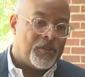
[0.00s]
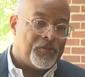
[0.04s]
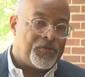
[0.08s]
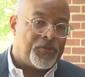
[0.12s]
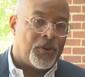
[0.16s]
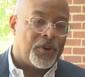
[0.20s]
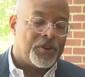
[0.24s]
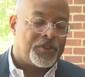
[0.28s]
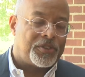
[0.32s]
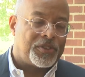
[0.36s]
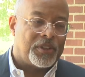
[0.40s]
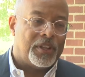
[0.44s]

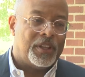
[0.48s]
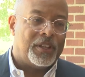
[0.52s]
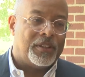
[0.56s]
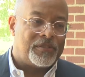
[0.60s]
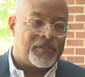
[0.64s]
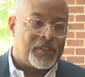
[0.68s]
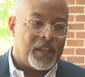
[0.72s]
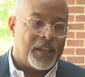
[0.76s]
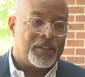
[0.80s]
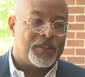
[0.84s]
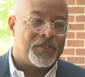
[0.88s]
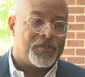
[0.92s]
Unfortunately,
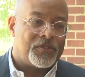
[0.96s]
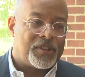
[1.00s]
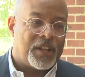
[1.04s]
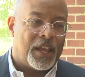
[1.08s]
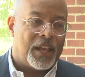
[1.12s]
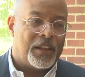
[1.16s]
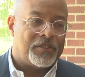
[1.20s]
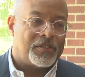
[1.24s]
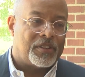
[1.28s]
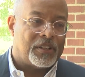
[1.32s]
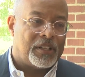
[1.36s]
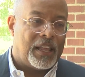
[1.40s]
things have
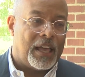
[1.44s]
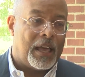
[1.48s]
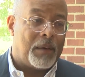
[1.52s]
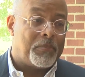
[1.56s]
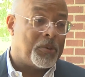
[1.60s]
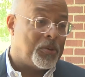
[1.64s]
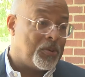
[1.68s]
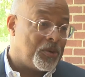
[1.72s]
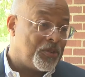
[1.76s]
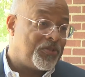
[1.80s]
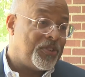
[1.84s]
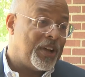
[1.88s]
changed a
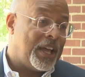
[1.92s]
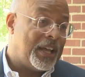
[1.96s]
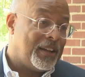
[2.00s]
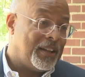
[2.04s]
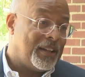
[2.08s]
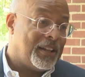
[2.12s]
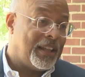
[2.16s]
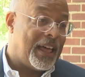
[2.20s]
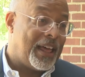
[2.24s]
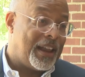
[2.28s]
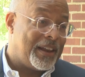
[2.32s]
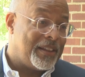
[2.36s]
lot, but we're
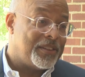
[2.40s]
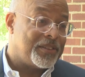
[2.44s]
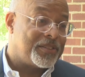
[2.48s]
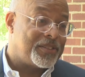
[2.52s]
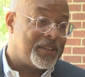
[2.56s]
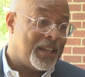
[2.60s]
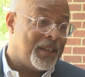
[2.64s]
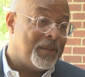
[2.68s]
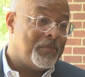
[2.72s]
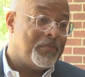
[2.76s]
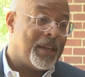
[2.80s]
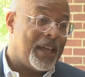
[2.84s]
fighting a lot of the
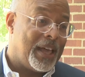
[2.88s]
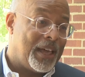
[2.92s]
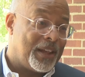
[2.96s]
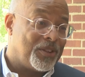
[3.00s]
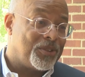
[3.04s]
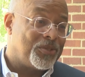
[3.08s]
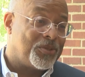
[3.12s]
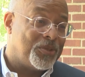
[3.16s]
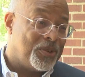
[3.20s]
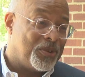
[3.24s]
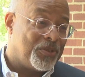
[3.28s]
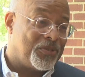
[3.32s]
same
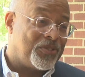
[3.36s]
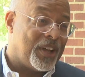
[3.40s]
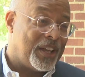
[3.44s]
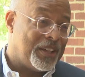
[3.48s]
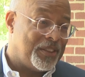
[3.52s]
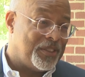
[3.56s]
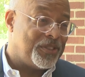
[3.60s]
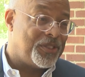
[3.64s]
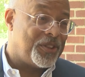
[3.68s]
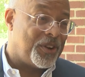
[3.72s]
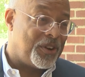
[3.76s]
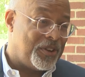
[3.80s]
battles we were
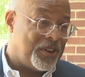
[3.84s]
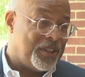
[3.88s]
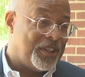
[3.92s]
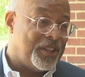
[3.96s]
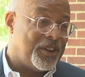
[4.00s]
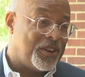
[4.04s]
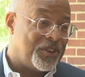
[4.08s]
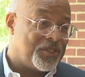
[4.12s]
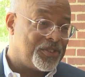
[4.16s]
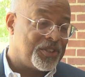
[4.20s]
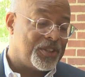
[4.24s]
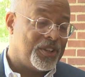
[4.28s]
fighting 30
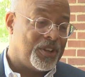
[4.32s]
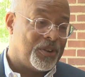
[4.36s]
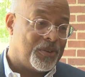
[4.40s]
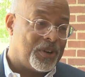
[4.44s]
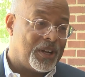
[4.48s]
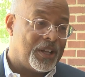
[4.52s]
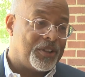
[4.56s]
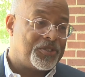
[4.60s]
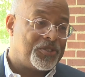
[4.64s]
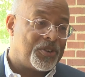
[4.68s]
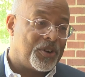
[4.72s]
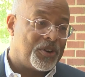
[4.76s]
years ago
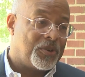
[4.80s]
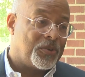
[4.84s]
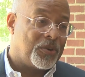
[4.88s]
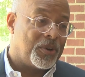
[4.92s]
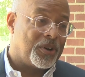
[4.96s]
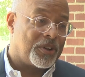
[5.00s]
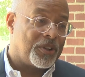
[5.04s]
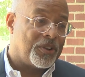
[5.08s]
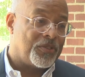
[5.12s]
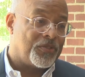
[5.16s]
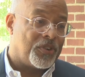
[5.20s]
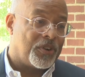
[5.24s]
when I started
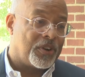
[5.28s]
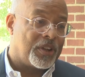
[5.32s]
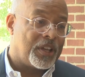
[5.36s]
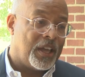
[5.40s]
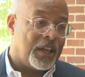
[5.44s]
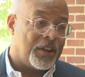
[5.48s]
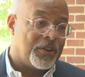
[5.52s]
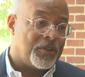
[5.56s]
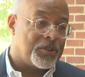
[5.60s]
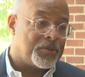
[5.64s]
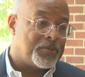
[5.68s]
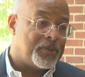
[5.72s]
working for
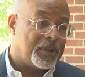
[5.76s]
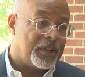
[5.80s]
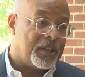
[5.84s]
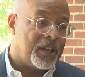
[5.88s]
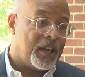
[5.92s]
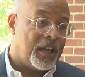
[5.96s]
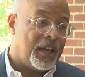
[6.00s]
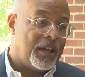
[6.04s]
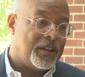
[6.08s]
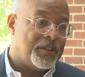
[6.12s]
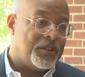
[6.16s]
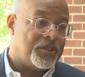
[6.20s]
Congressman
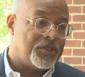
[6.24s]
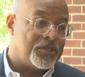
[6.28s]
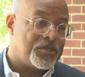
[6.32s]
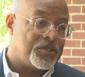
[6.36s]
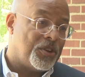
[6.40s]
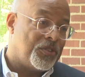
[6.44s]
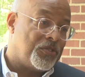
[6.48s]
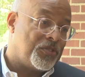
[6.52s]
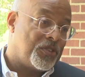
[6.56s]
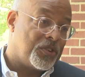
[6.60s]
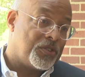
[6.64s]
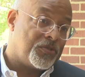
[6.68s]
Conyers.
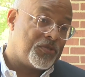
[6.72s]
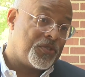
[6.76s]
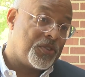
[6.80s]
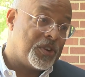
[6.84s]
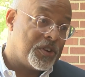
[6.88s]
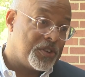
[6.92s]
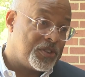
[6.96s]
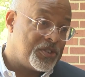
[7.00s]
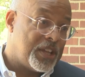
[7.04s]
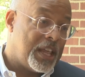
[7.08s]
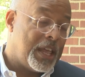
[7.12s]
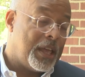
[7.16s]
So, for,
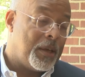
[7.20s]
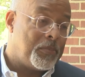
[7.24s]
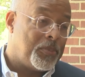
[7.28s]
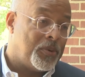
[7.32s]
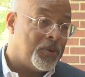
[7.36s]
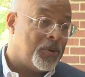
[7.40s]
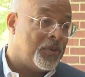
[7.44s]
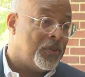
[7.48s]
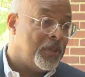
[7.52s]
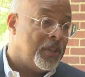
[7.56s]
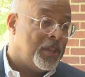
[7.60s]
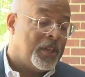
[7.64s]
for
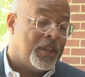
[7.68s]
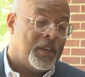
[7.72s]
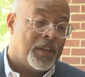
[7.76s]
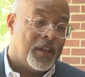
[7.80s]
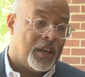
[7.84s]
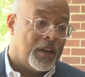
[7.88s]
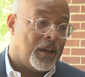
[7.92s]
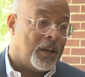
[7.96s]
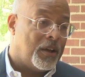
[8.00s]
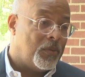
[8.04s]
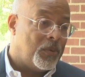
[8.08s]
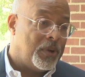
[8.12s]
example,
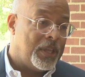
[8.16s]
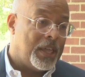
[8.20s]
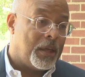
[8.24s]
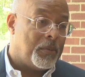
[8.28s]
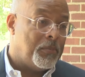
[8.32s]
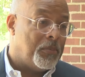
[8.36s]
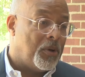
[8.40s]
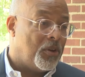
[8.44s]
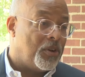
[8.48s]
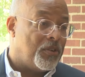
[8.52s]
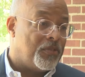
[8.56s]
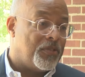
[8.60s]
uh, we
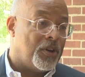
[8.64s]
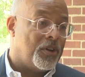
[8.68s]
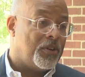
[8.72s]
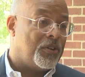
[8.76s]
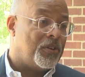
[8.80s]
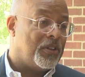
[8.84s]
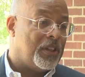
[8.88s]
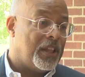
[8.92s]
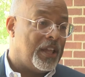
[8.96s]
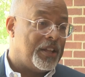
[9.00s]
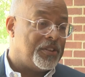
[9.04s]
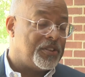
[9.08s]
had motor
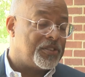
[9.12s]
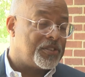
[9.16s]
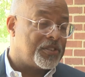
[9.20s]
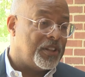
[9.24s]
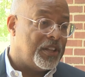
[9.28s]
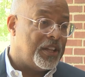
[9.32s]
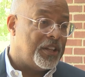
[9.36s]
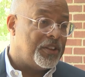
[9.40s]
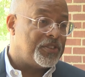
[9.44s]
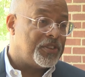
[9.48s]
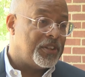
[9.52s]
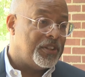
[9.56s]
voter
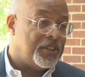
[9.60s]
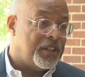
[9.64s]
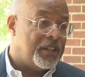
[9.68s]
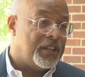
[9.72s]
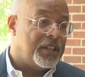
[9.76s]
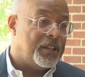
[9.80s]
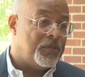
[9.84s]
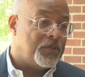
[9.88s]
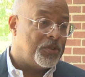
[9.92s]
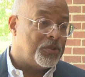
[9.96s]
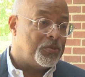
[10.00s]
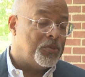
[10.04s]
legislation that
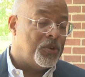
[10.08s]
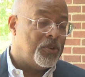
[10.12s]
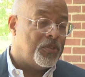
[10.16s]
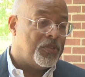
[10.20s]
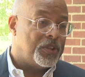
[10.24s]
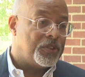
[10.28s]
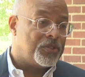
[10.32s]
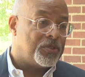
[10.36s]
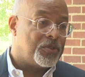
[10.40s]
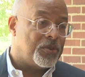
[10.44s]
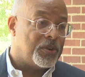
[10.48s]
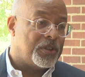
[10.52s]
he was
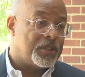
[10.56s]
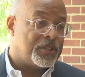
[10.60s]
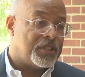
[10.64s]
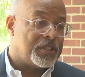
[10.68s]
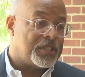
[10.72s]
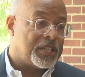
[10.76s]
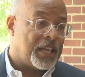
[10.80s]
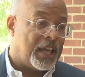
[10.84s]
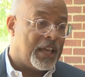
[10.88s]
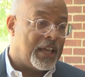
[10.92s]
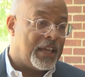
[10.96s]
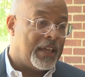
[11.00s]
moving through at the
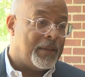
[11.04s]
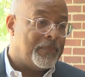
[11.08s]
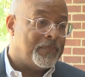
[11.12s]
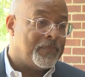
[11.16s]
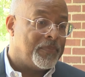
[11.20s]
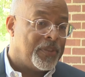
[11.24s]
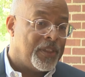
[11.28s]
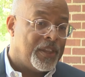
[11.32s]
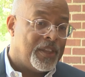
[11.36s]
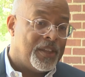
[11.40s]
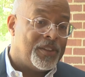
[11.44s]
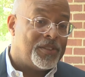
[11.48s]

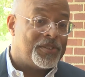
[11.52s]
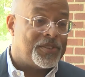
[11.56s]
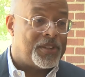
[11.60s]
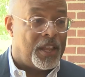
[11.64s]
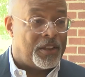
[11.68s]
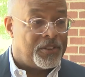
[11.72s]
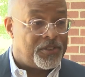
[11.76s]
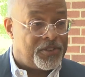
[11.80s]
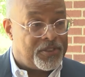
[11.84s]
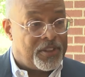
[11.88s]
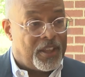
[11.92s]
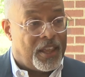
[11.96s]
time.
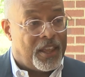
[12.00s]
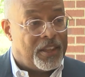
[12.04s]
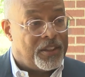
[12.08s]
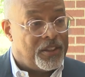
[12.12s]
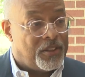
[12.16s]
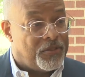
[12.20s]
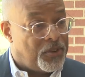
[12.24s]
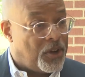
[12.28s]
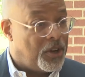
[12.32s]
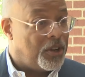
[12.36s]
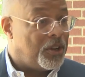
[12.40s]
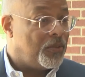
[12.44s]
Since then,
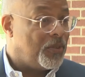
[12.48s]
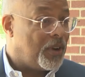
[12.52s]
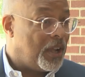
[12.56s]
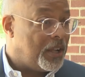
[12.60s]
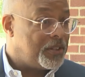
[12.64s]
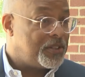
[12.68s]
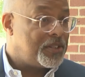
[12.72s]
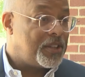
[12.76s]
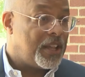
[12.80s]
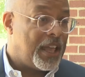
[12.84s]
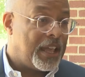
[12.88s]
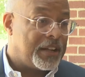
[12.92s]
the Voting
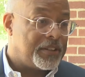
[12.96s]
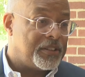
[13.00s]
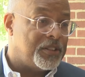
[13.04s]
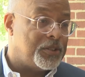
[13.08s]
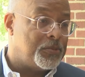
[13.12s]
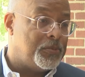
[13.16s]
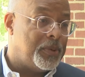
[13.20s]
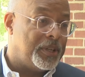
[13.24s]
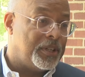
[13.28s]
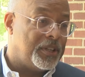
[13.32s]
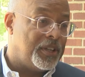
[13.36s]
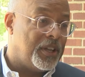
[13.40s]
Rights Act
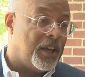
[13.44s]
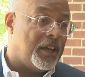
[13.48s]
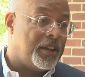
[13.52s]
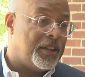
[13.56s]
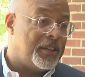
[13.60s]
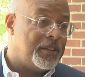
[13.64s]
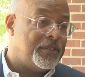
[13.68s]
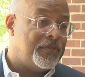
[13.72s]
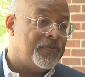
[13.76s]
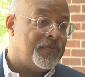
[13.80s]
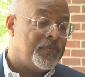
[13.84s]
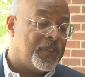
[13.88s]
has been
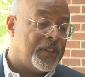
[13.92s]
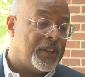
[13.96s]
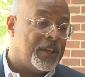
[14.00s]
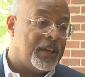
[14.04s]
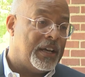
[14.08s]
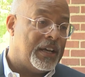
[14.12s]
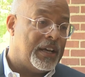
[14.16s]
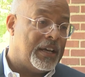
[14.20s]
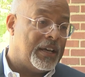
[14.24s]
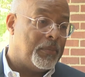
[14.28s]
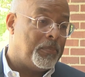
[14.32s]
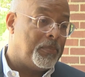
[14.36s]
gutted
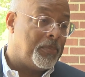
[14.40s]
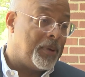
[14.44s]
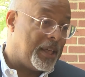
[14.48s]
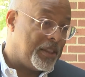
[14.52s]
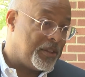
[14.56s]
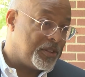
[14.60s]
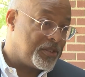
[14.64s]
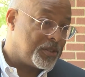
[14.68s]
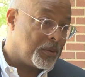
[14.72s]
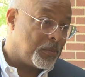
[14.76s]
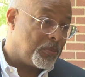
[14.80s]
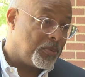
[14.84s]
uh, by
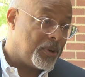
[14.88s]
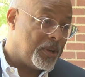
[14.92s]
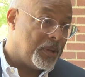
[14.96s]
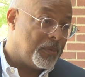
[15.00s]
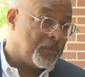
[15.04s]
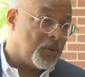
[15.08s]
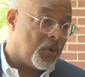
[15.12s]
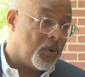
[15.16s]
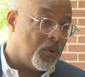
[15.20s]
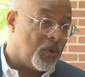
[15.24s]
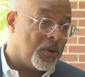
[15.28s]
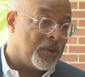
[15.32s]
the
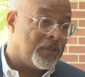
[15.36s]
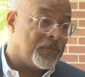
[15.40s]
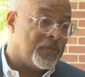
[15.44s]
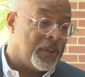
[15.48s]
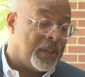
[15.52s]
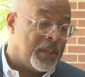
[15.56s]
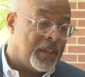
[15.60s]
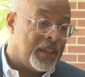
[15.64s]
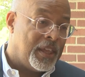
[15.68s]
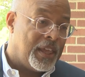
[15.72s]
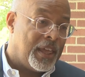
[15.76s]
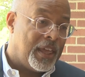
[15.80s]
Supreme Court,
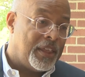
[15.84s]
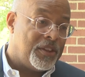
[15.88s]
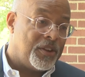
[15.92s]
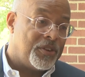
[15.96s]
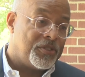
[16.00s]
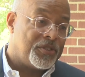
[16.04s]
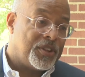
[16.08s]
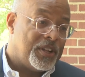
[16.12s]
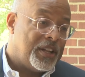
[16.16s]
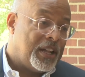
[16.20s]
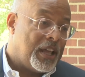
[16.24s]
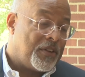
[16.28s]
and
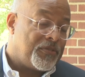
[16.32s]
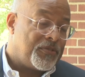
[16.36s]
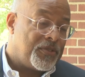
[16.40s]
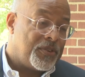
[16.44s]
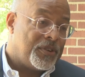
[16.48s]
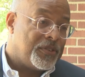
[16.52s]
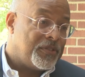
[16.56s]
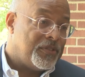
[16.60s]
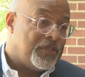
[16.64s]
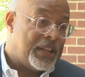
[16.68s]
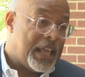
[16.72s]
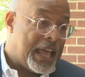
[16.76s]
there's an
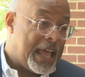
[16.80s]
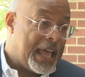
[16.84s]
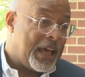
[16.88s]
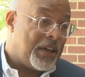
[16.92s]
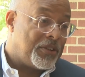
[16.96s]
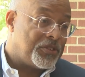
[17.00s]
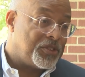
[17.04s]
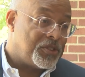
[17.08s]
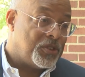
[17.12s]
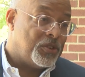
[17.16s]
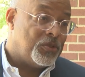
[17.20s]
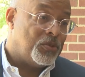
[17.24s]
effort
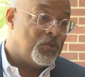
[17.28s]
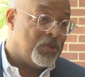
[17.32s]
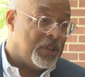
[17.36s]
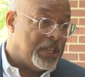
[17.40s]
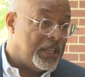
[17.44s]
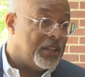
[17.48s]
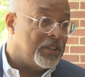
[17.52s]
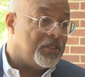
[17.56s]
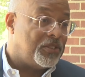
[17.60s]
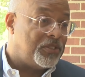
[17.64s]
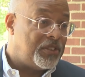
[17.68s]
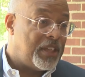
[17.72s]
now to
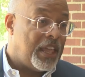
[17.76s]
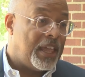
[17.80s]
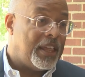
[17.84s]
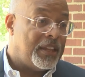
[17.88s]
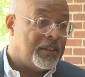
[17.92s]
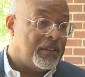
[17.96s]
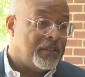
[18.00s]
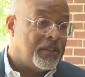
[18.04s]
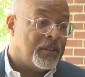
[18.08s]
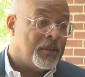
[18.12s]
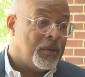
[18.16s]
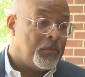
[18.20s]

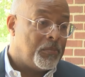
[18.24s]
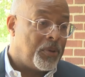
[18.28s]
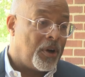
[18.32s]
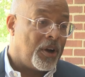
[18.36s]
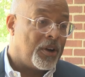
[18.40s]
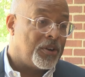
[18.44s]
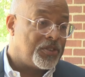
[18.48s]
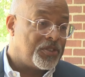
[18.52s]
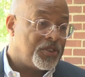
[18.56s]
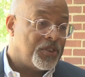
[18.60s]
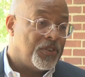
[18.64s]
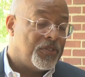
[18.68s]
reinstate
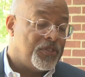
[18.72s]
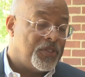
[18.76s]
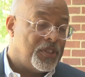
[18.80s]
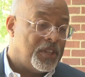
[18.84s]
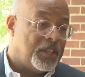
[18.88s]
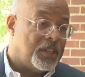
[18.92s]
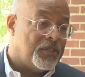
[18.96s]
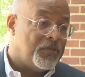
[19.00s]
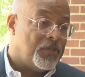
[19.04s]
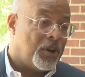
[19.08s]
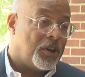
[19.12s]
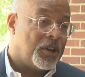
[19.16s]
parts of
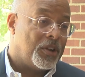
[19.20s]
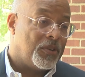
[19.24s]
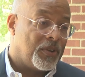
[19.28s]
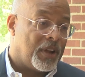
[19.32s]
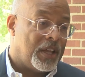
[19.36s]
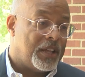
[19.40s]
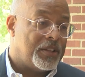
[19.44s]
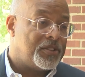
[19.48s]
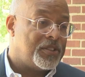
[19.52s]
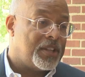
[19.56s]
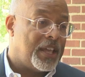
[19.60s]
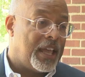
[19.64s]
the Voting
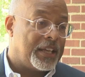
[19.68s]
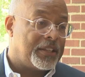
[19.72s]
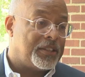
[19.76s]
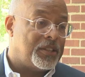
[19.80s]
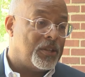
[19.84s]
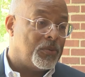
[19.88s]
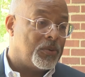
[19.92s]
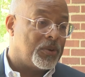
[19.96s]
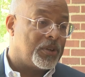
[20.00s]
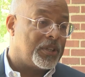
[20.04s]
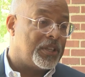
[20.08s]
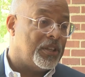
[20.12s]
Rights Act
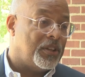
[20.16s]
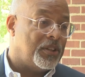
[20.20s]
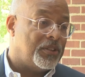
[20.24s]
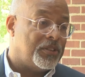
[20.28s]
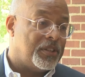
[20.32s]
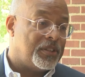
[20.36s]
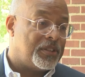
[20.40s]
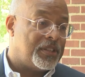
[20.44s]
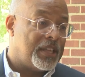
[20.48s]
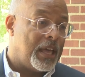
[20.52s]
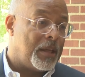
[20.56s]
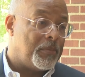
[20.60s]
that were
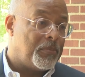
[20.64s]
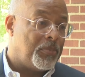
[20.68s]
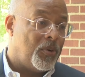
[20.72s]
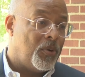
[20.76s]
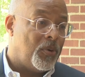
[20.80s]
killed at that